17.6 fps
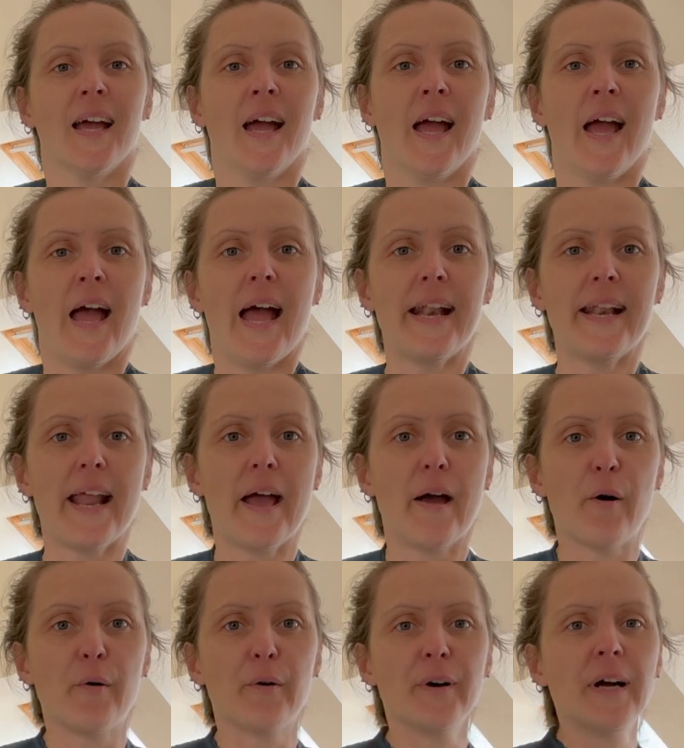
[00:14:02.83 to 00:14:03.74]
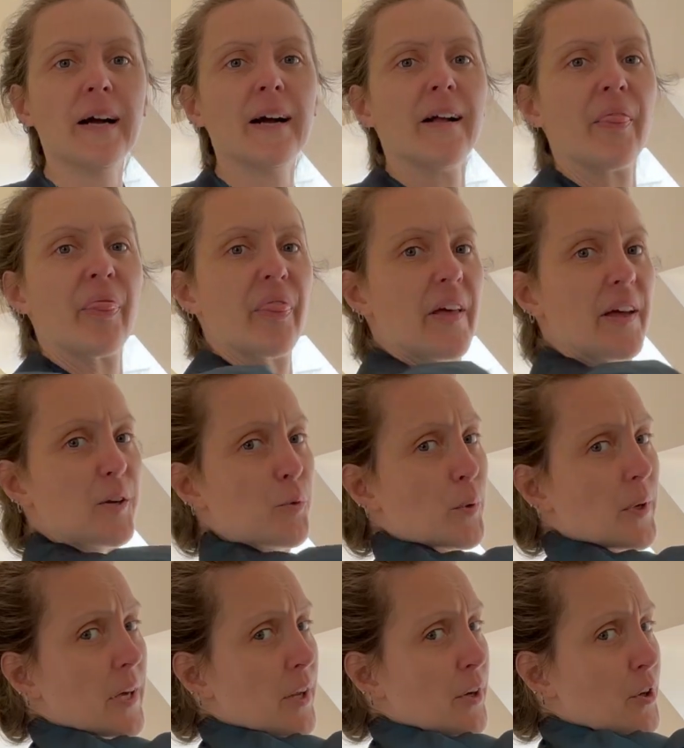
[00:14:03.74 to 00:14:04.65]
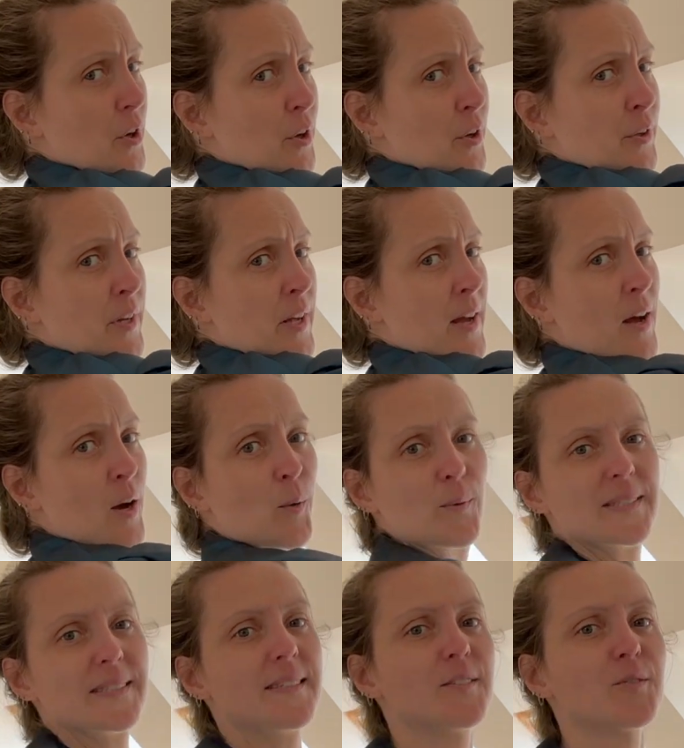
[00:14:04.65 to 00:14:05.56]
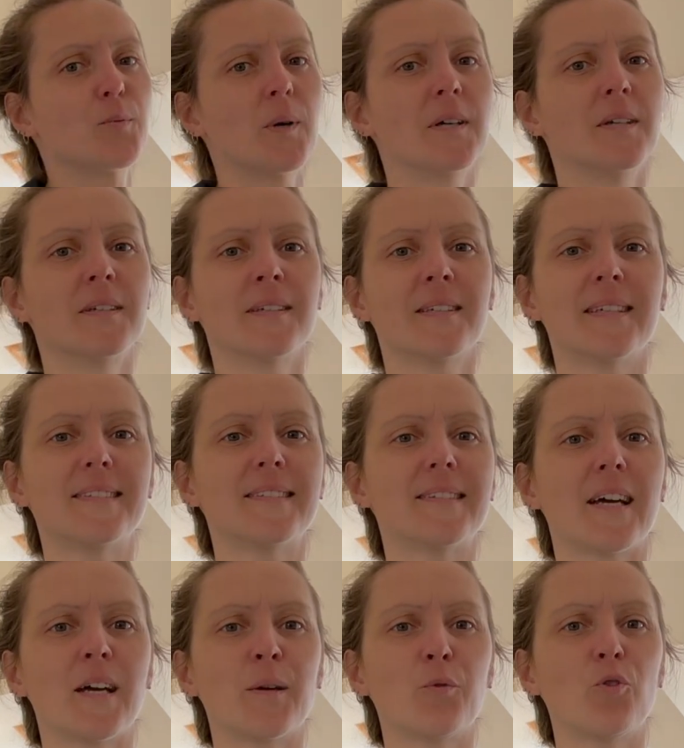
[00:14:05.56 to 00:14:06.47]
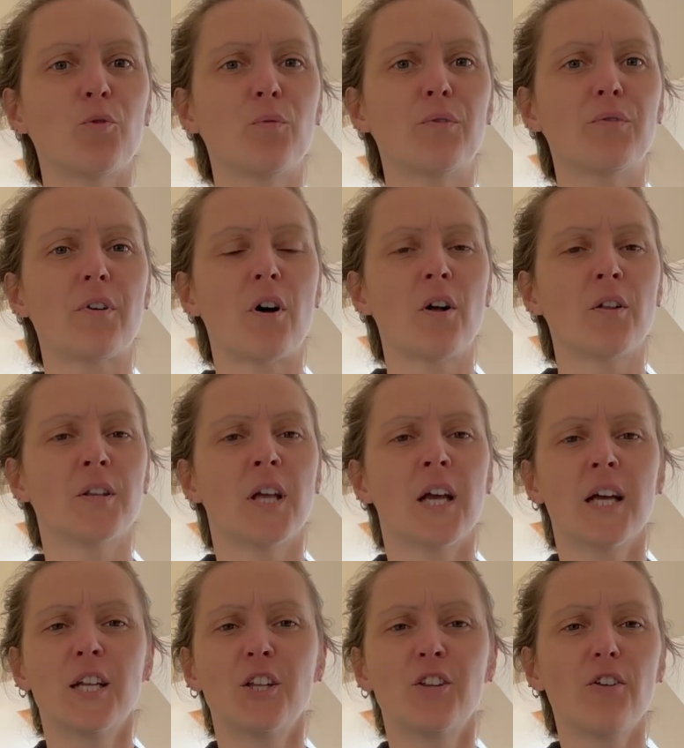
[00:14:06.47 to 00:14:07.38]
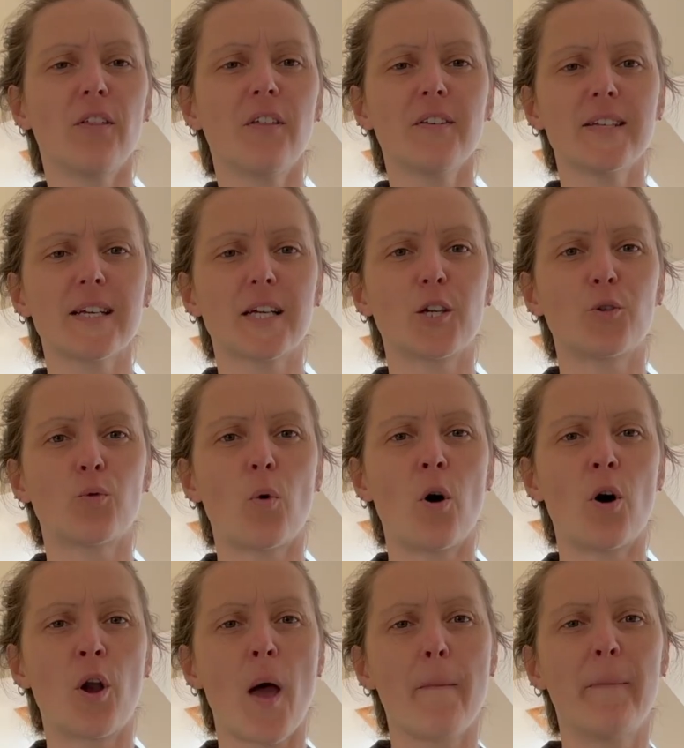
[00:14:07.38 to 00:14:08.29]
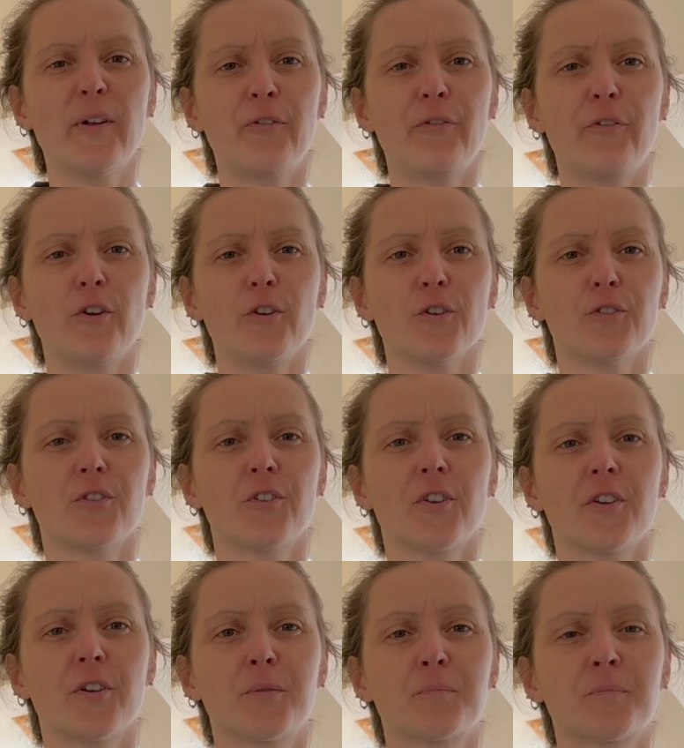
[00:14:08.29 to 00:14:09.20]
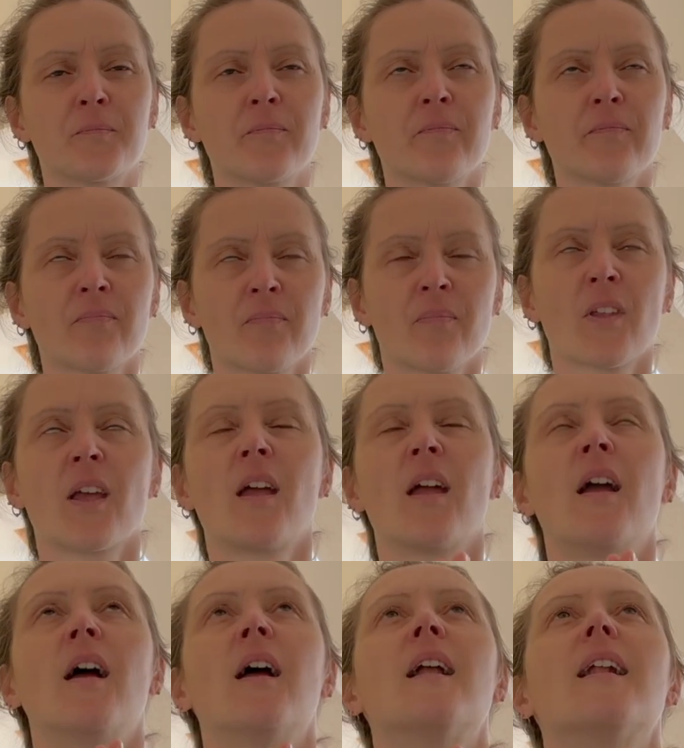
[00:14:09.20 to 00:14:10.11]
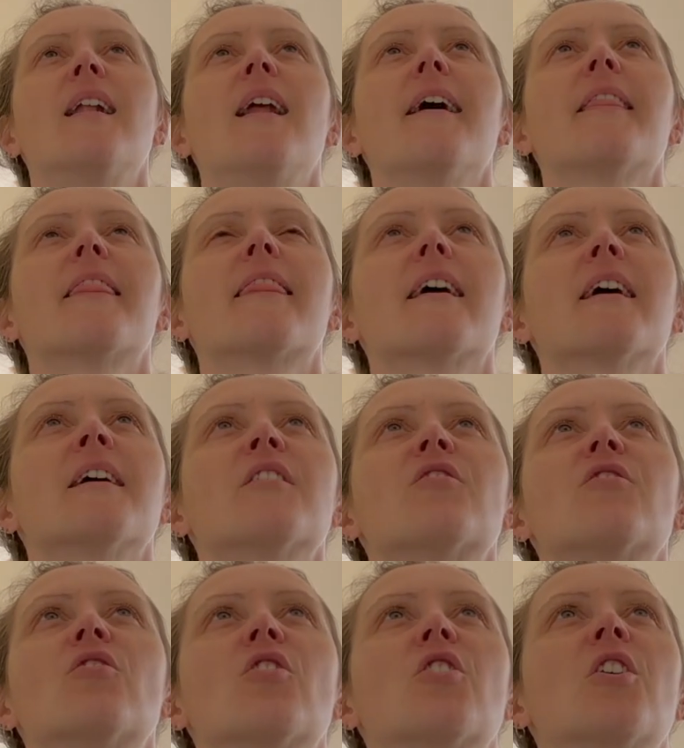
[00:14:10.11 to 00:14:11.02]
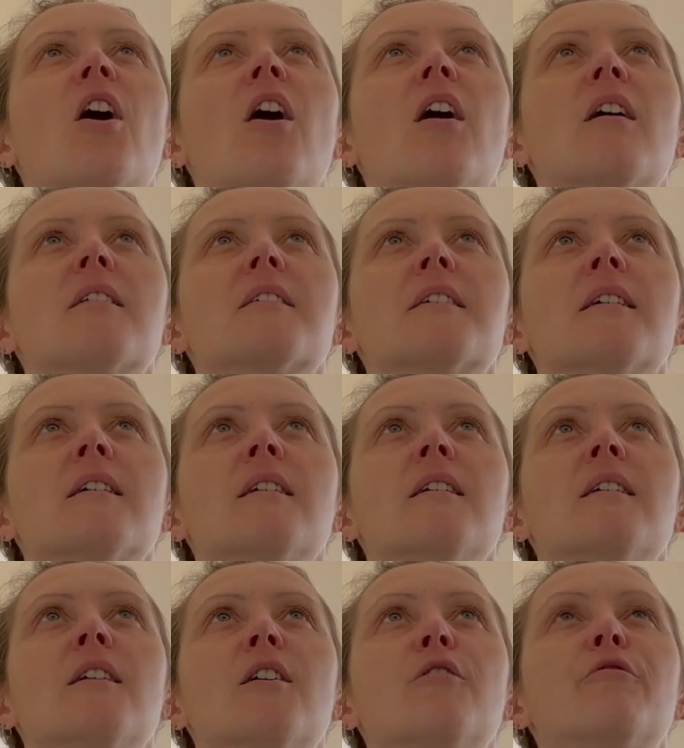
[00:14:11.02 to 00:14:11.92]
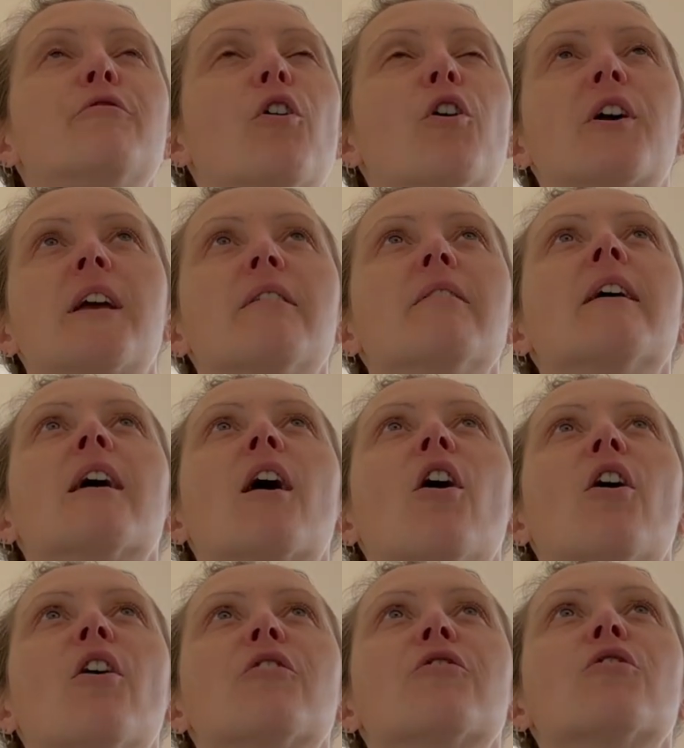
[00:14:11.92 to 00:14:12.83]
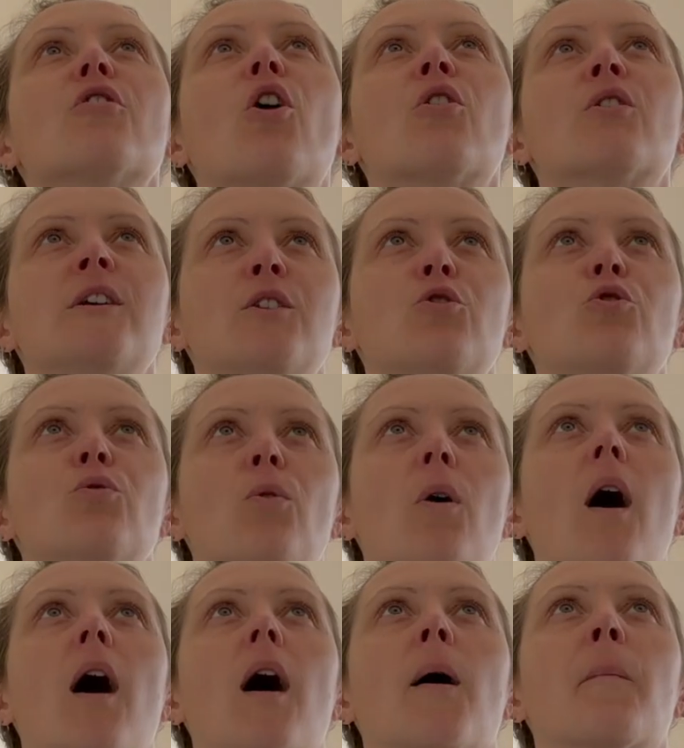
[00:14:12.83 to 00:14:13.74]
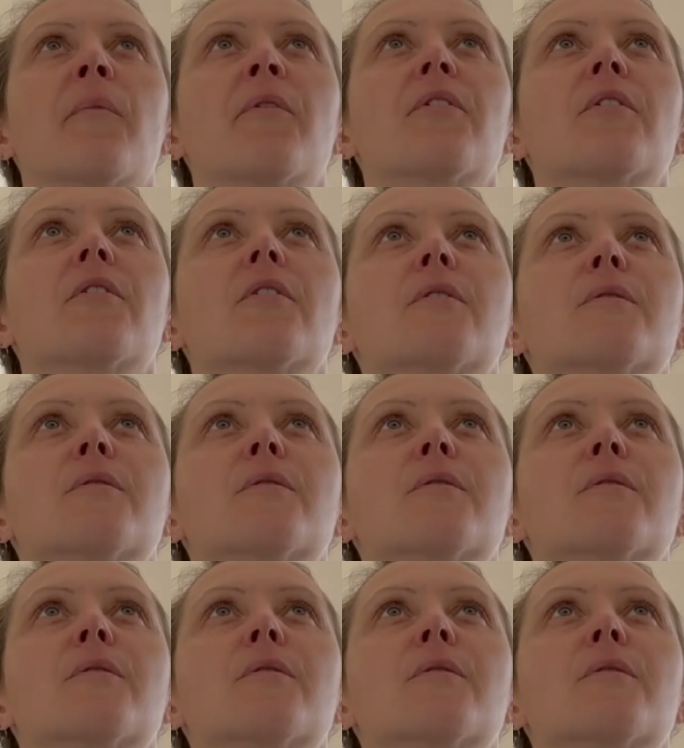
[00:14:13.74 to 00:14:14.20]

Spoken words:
And now that we are done with this one, it's time to move on to the second one. But first, let's thank the God for giving us only 2 arms.